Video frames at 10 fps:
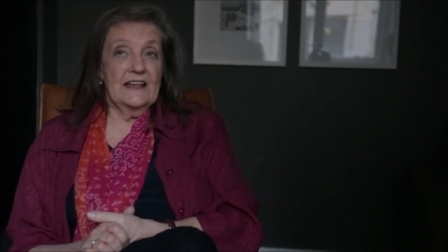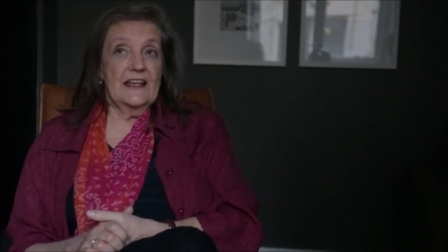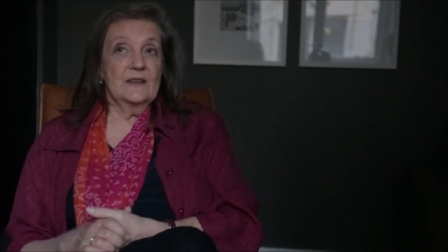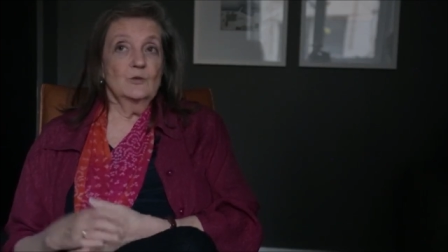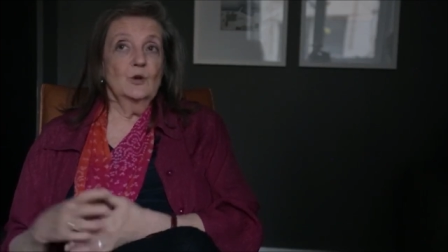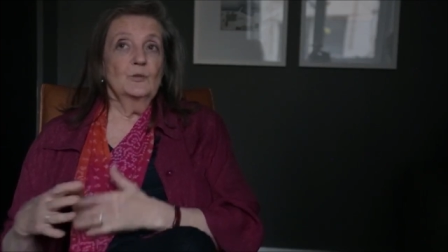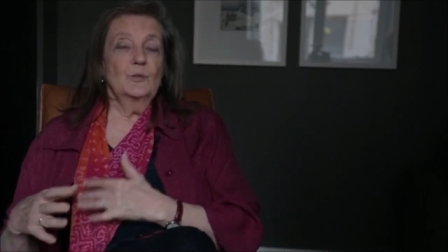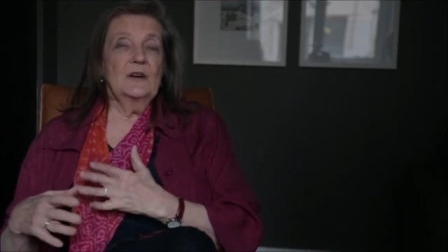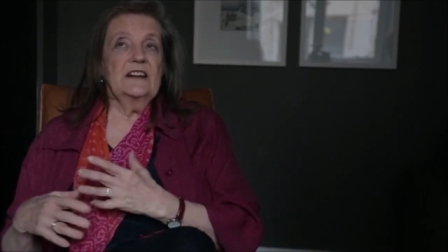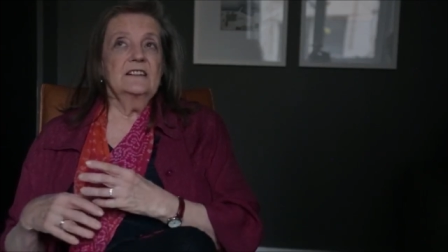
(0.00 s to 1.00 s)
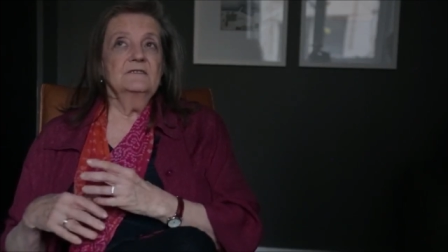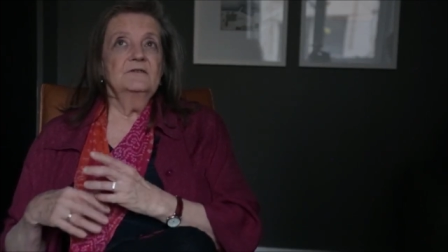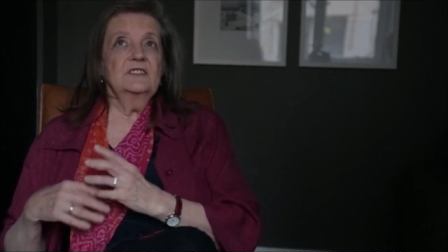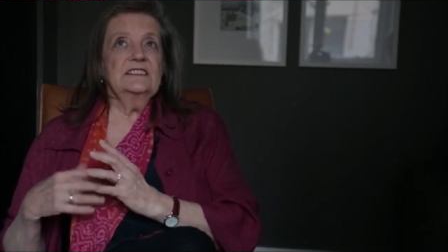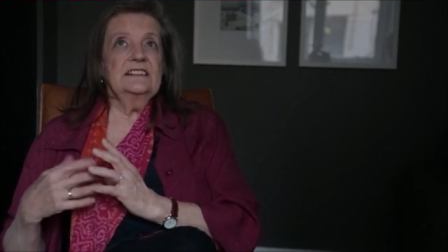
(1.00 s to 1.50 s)
and will bring
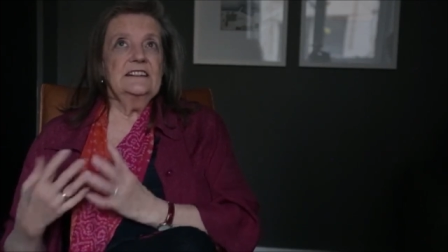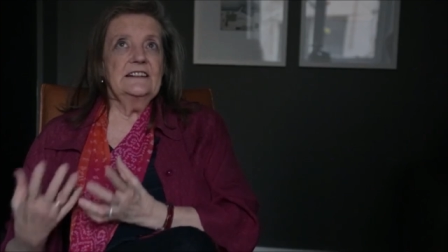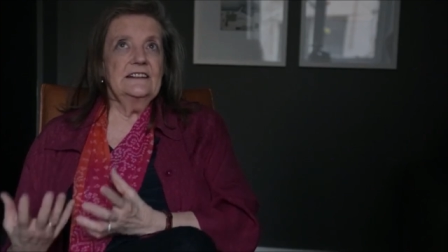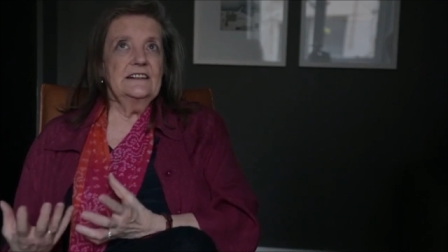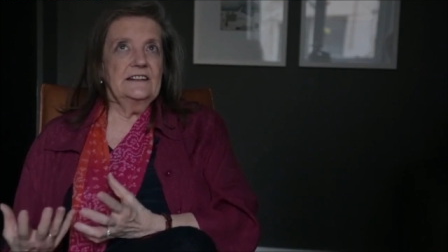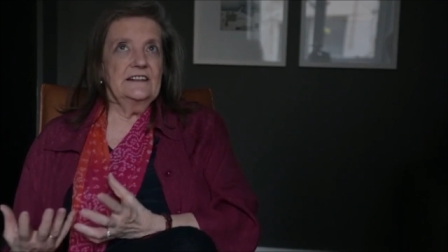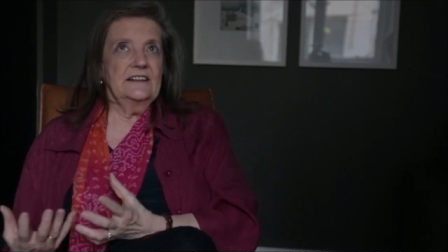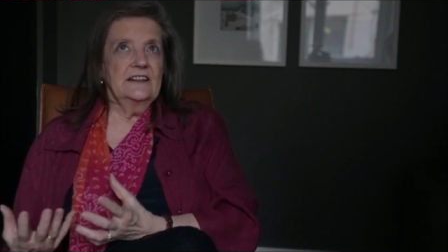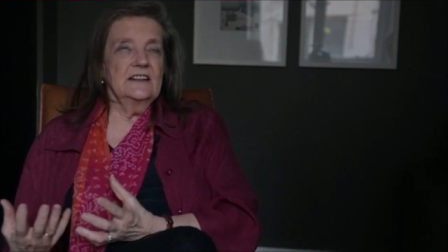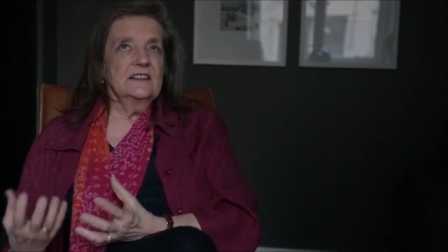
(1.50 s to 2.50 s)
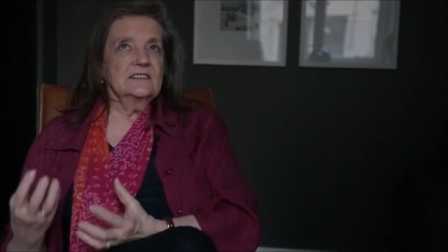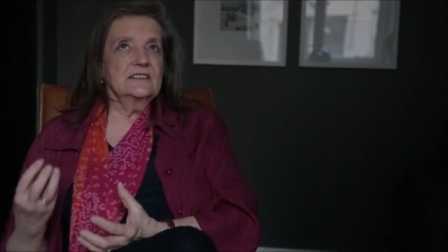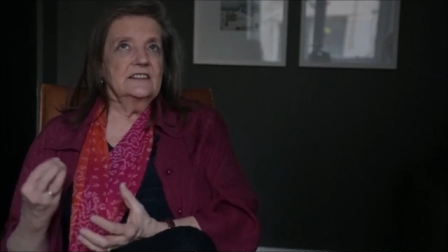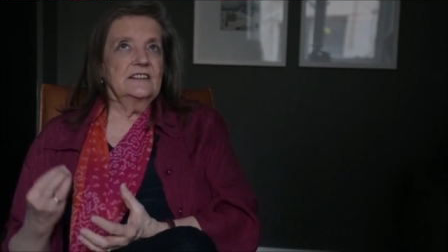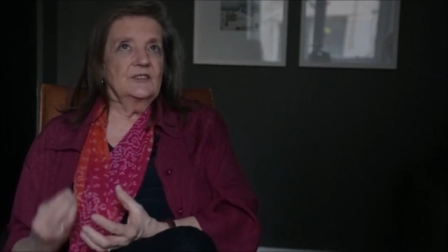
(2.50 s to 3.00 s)
validity
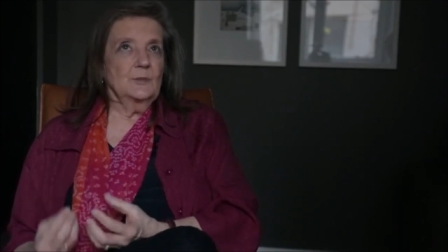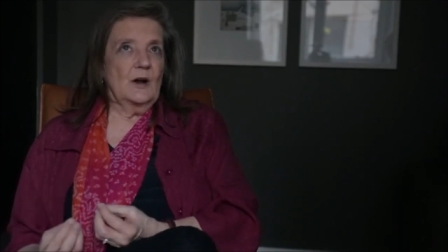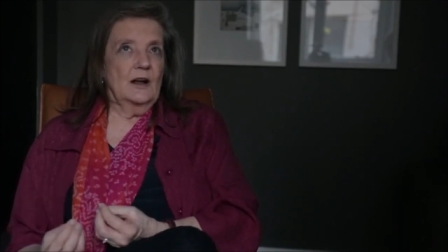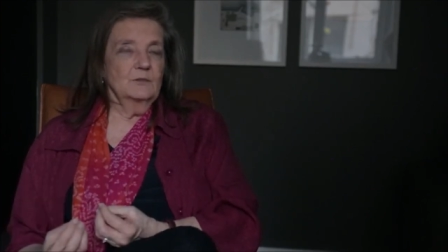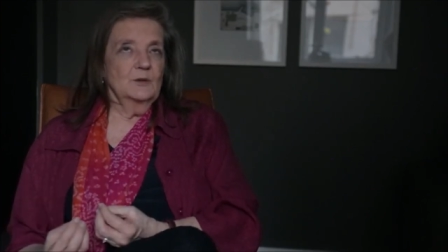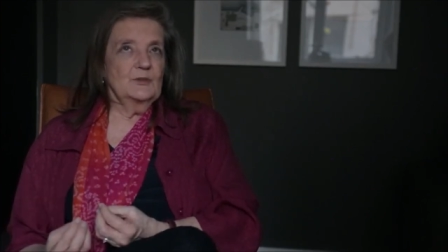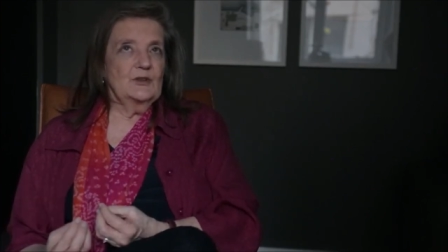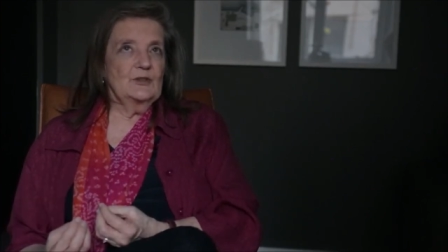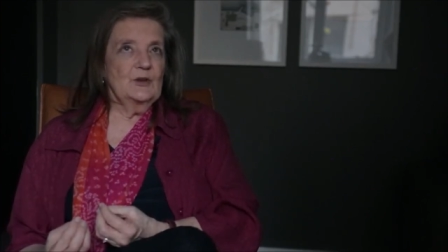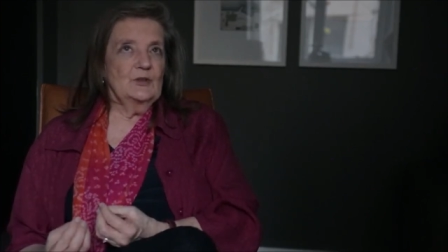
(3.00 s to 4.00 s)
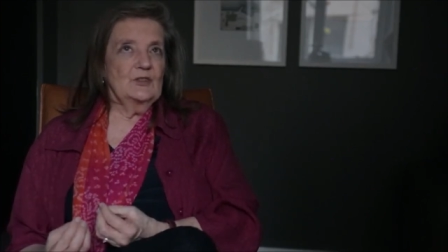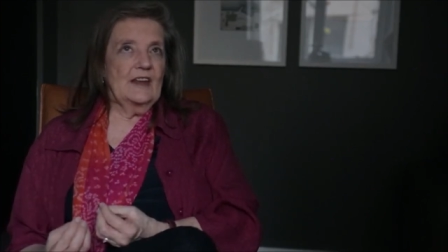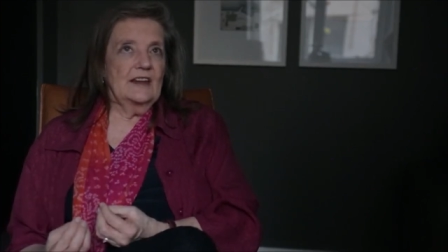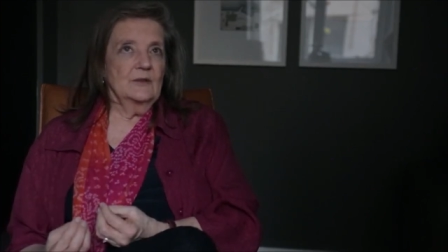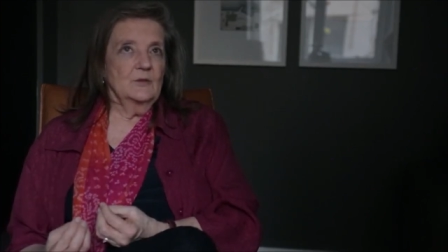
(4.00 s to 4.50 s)
to these problems
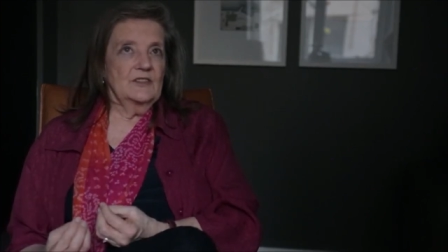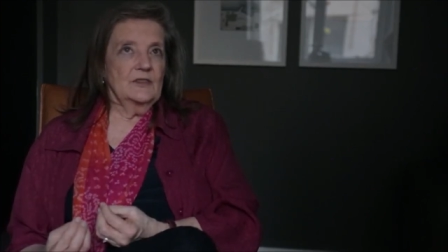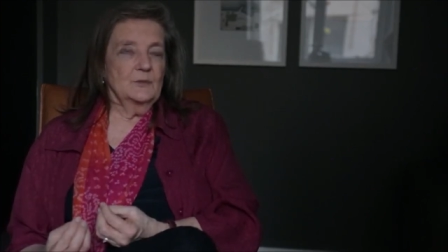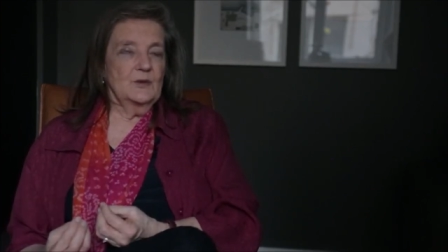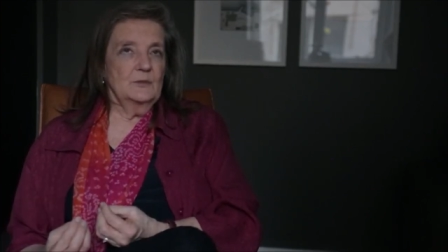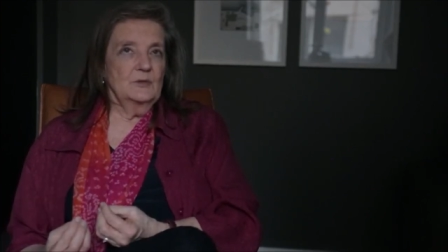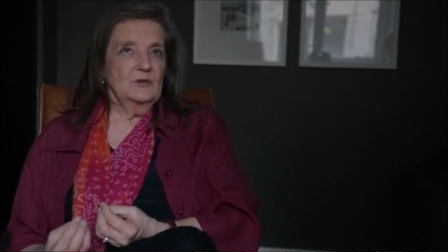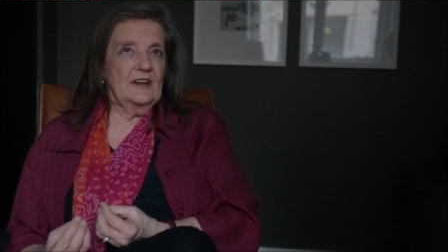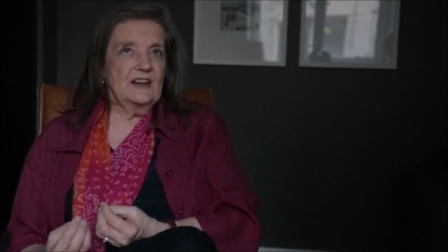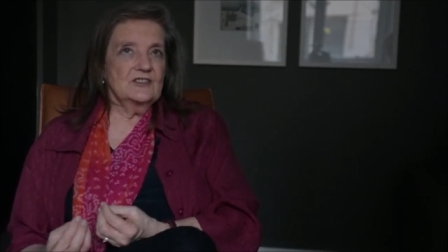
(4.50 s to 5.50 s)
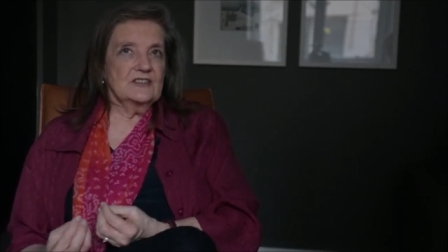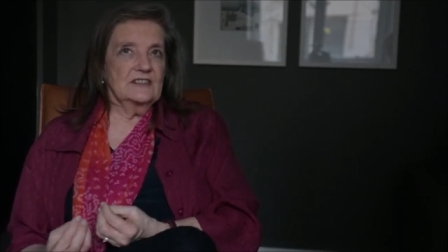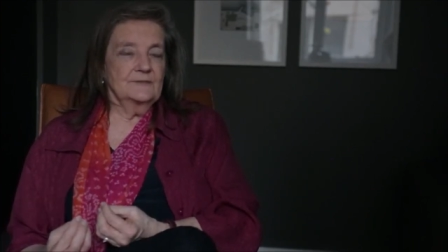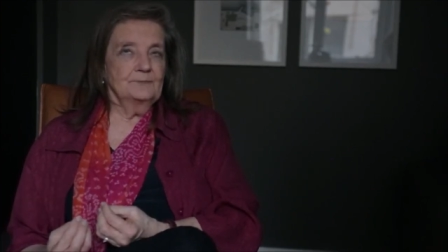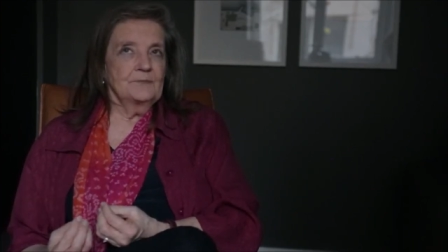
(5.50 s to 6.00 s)
associated with the
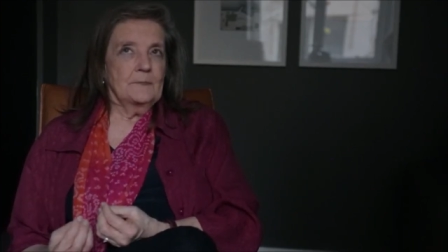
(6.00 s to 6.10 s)
premutation,